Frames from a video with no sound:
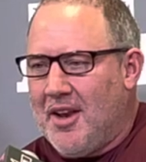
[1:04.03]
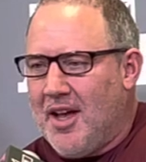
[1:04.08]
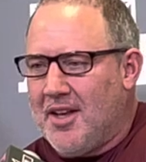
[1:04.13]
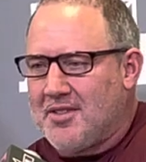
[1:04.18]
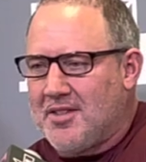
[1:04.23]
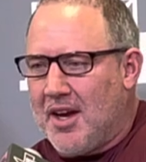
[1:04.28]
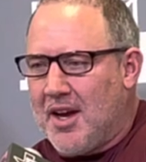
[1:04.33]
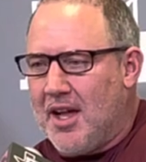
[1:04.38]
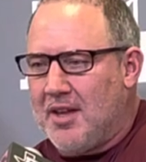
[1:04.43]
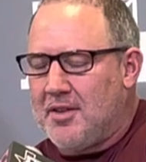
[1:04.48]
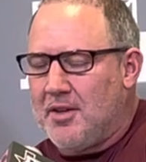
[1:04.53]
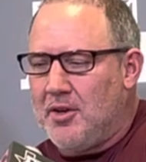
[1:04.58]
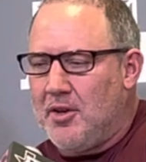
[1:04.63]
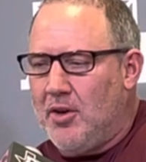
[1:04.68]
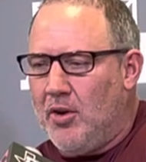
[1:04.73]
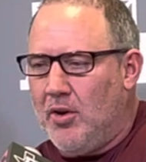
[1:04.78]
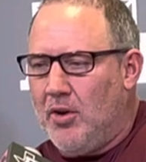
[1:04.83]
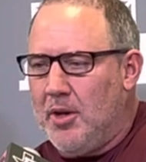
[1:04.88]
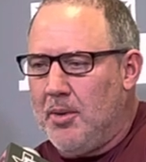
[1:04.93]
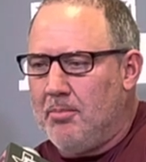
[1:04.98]
as I got to
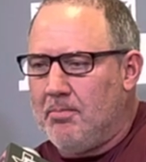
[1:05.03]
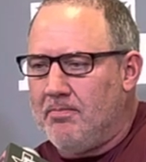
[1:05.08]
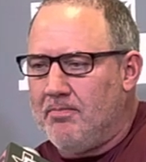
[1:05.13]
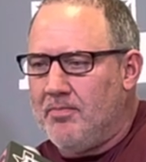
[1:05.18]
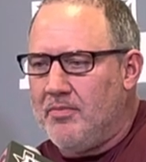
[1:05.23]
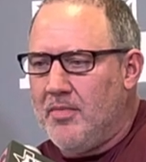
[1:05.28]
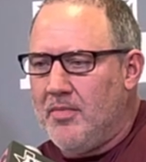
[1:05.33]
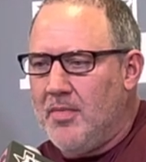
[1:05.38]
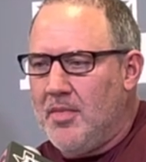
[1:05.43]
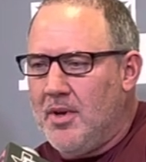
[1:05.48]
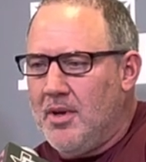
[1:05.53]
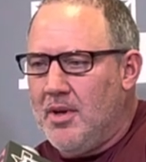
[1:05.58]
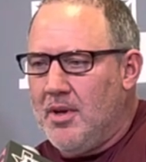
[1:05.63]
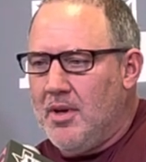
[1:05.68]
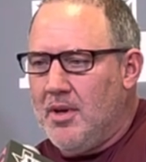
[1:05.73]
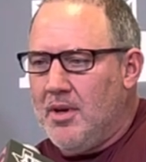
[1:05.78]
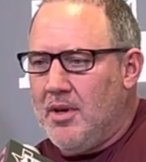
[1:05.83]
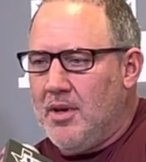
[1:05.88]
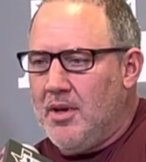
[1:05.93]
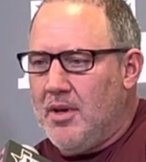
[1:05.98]
know him,
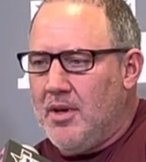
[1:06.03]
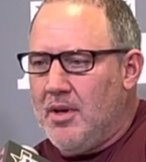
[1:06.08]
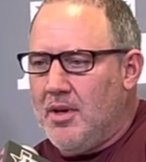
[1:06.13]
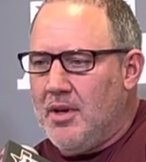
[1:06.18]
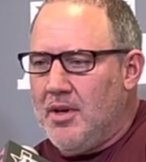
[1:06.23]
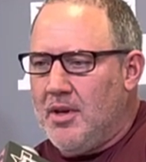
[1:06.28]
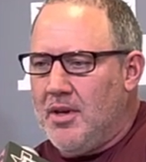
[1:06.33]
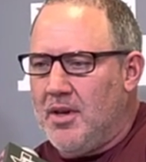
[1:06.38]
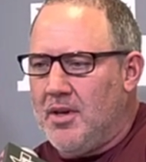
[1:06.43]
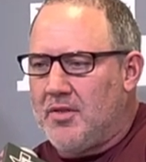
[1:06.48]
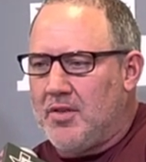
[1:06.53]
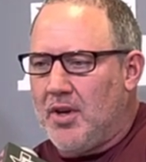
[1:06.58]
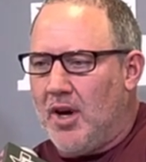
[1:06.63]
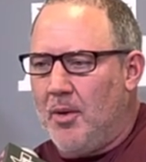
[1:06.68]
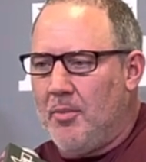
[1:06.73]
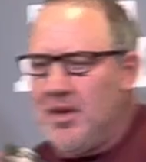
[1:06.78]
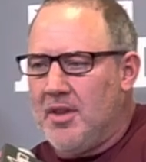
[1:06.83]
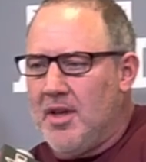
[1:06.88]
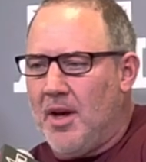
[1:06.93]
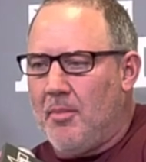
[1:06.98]
he
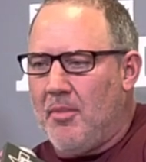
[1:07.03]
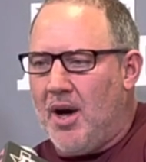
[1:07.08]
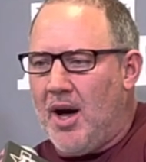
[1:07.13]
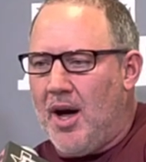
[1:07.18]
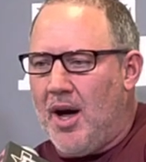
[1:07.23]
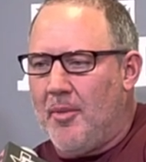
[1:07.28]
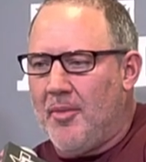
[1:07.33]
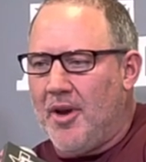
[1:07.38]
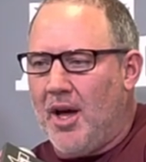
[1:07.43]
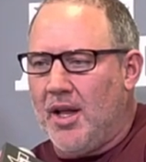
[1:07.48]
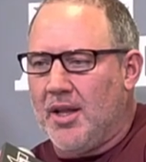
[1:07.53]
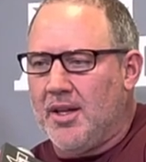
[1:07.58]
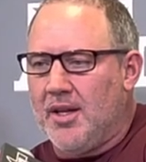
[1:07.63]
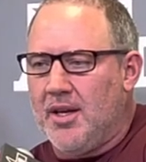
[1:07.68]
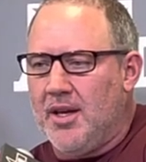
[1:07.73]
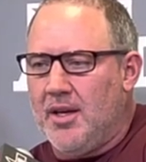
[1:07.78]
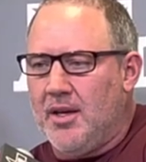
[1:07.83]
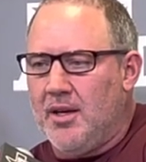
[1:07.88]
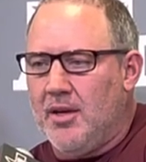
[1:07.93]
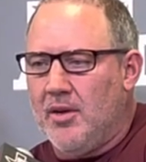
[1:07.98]
taught me that Muhammad
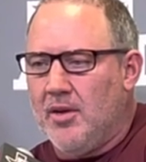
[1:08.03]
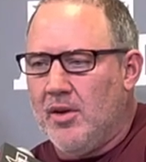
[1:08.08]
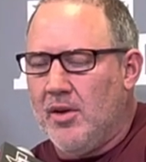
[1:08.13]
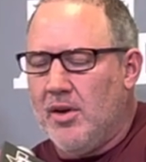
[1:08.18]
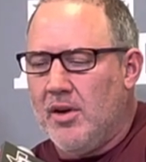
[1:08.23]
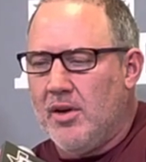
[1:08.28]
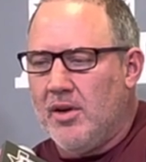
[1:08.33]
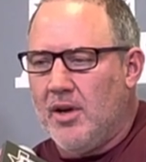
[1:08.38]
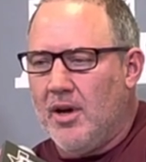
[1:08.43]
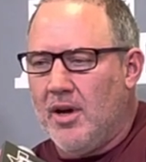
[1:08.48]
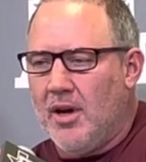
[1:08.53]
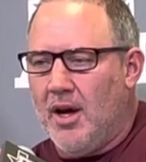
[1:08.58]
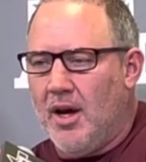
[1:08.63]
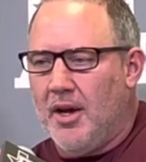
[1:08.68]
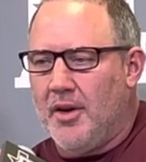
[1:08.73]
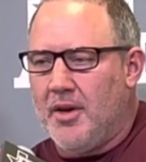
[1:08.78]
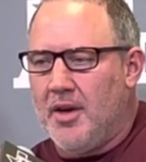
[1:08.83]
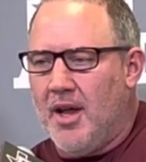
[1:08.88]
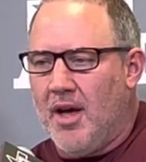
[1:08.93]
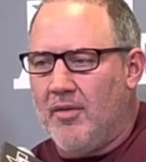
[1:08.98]
Ali
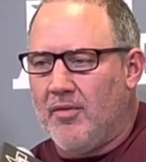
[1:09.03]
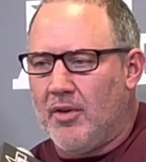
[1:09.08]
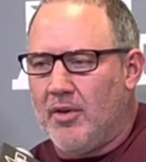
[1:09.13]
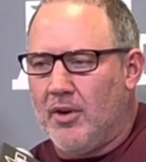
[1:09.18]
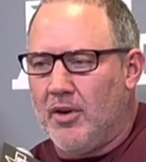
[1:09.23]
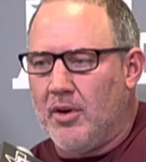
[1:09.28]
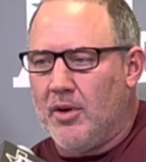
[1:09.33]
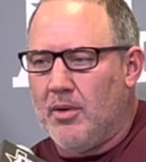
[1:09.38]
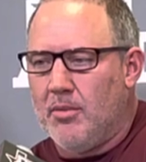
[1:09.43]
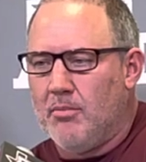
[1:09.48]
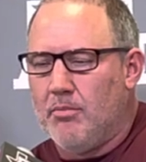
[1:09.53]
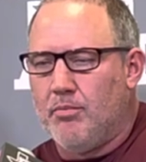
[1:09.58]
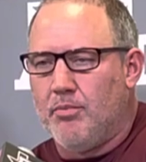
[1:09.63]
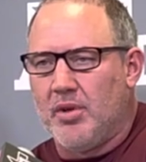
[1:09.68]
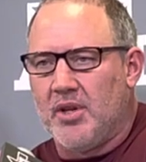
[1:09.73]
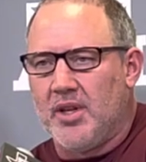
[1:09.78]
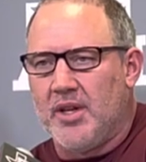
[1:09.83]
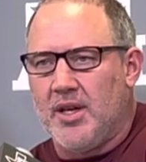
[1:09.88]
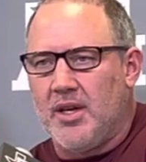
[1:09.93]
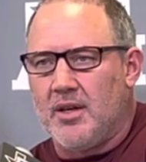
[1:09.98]
never
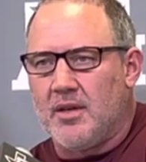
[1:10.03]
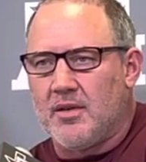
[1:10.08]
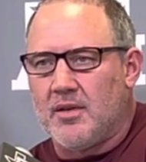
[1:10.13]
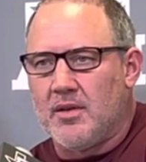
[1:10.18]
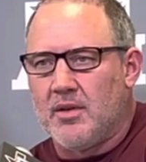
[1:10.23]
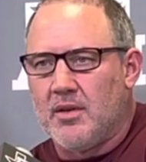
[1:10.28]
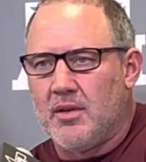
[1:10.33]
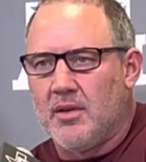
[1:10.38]
blinked.